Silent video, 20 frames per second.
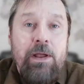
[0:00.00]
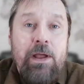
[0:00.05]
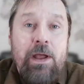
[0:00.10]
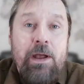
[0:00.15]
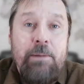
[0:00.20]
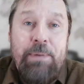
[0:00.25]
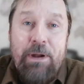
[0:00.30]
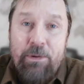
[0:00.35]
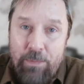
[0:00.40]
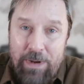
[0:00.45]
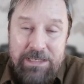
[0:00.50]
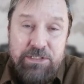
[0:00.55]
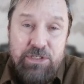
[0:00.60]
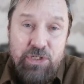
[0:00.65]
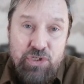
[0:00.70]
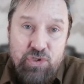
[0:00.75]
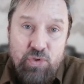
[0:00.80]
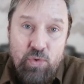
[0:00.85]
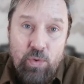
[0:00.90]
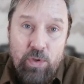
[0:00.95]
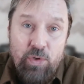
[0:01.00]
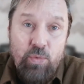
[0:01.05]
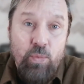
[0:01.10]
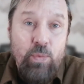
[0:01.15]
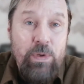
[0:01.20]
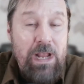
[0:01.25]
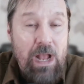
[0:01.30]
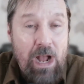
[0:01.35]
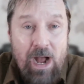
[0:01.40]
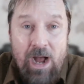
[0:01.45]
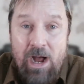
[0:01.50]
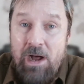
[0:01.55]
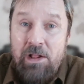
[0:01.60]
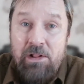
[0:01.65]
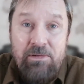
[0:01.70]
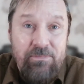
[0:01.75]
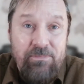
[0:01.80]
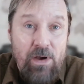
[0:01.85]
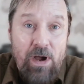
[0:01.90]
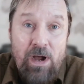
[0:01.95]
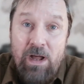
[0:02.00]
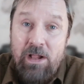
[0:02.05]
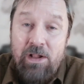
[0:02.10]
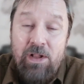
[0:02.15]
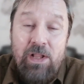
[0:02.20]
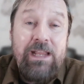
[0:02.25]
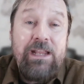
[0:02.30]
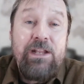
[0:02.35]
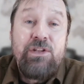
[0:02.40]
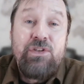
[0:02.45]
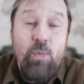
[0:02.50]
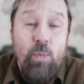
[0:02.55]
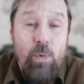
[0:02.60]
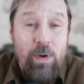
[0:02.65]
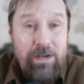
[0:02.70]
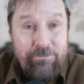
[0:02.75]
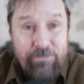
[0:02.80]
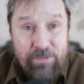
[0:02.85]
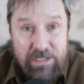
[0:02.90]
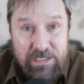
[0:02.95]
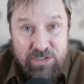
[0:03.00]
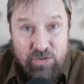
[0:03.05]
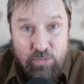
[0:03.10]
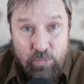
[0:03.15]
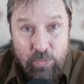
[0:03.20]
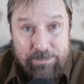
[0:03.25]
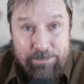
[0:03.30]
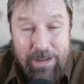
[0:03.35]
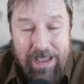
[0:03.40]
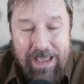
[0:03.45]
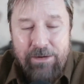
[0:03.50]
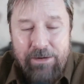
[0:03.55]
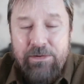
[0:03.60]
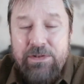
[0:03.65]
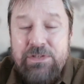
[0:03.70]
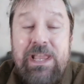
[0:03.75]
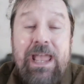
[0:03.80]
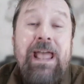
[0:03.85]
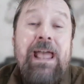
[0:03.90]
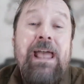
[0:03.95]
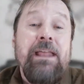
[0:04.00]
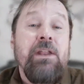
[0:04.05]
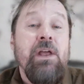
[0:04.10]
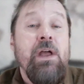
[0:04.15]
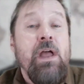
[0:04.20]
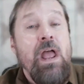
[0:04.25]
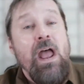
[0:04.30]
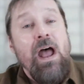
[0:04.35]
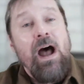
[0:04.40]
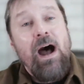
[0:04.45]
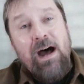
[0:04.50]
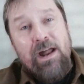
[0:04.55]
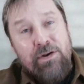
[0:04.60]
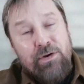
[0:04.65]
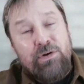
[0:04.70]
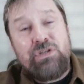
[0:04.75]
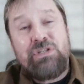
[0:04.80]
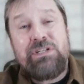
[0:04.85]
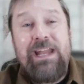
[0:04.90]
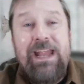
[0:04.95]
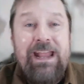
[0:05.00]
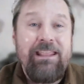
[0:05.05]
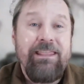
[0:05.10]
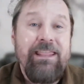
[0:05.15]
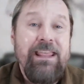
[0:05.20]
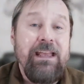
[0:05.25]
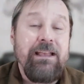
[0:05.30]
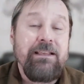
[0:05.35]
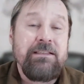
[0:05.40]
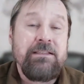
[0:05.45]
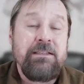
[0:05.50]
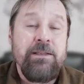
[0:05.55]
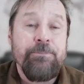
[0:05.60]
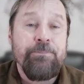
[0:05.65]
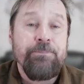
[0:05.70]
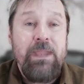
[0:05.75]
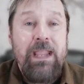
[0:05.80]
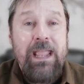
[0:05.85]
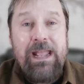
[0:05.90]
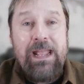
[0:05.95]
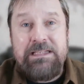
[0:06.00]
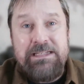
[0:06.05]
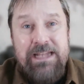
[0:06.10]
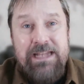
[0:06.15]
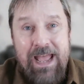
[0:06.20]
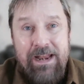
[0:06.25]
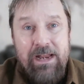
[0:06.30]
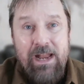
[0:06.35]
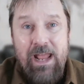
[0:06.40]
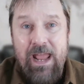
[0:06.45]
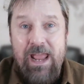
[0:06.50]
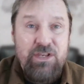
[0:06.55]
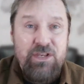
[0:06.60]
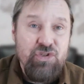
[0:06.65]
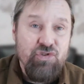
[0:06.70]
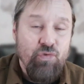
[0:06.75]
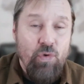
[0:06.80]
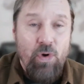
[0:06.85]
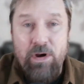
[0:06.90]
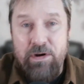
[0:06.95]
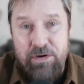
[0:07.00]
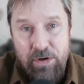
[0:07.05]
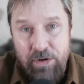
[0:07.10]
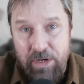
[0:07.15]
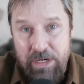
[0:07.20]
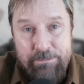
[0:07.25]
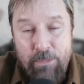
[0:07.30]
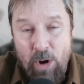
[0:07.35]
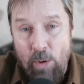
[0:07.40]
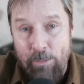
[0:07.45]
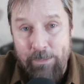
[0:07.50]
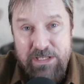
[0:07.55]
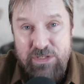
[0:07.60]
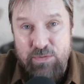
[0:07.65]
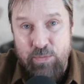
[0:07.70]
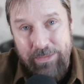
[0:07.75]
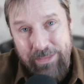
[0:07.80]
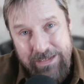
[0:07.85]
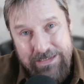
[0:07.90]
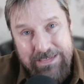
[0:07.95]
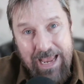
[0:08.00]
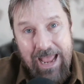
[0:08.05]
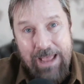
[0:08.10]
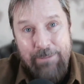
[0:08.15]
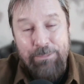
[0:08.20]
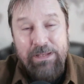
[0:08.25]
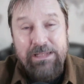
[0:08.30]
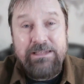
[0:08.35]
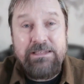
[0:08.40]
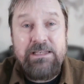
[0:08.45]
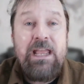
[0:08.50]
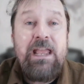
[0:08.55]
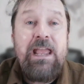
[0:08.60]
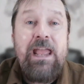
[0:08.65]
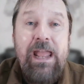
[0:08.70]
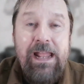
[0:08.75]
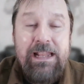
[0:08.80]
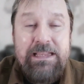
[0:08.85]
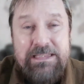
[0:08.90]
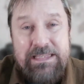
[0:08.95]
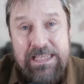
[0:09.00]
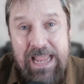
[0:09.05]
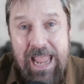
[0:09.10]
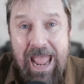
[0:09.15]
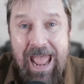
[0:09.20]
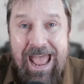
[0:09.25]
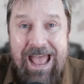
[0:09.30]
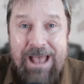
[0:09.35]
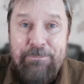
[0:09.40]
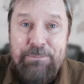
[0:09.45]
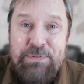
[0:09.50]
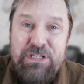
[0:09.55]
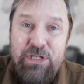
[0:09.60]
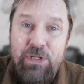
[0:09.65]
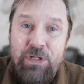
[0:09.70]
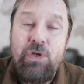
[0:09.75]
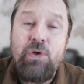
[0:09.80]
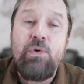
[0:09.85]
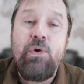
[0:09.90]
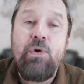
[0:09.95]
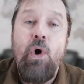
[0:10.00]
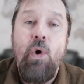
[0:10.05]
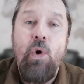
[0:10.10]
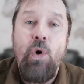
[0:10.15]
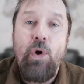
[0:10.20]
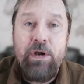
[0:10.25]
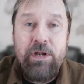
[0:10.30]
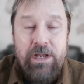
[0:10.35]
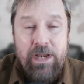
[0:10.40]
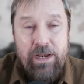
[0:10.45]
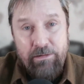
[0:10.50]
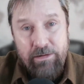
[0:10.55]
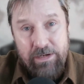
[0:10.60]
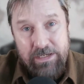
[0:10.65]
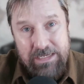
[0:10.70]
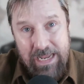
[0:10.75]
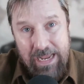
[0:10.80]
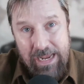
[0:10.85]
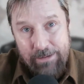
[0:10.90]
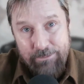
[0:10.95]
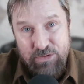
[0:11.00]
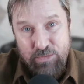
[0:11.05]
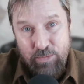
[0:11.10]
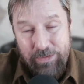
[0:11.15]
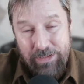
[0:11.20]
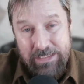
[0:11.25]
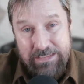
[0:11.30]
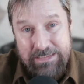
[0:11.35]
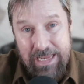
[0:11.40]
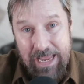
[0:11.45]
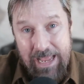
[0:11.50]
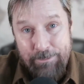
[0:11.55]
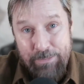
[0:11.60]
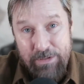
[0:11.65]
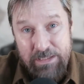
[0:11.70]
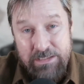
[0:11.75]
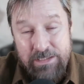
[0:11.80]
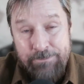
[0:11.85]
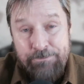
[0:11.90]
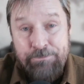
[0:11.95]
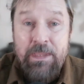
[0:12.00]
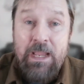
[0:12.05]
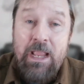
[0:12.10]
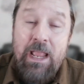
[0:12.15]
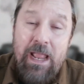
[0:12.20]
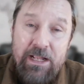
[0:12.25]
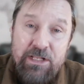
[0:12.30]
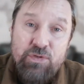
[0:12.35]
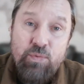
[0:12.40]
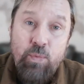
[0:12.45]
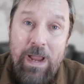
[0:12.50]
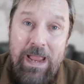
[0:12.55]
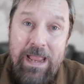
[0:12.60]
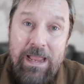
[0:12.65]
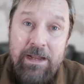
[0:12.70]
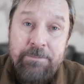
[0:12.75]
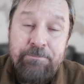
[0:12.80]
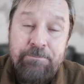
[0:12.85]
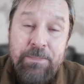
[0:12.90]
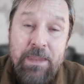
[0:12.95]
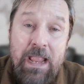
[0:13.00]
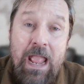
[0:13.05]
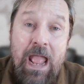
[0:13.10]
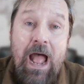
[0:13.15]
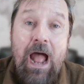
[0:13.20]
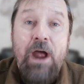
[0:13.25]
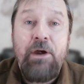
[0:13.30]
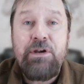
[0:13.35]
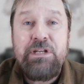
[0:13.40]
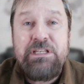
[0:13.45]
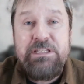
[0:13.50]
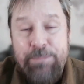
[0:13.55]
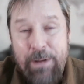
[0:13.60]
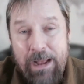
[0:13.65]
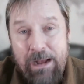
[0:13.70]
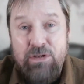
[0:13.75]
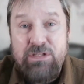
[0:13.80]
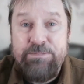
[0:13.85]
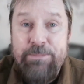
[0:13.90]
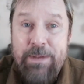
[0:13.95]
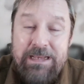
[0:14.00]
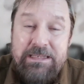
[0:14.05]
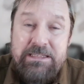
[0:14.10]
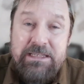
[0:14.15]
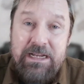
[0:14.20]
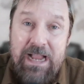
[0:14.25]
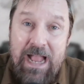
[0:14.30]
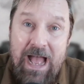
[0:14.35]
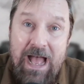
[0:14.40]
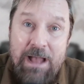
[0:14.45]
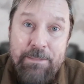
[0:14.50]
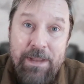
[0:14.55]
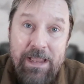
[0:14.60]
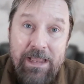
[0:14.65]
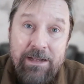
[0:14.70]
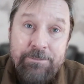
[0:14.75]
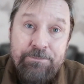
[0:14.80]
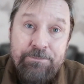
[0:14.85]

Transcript: but rest assured, we all fall into one of these 3 patterns. And understand this, it's not extraordinary moments when this happens. It's the absolute ordinary times when this happens. It's when our spouse makes a comment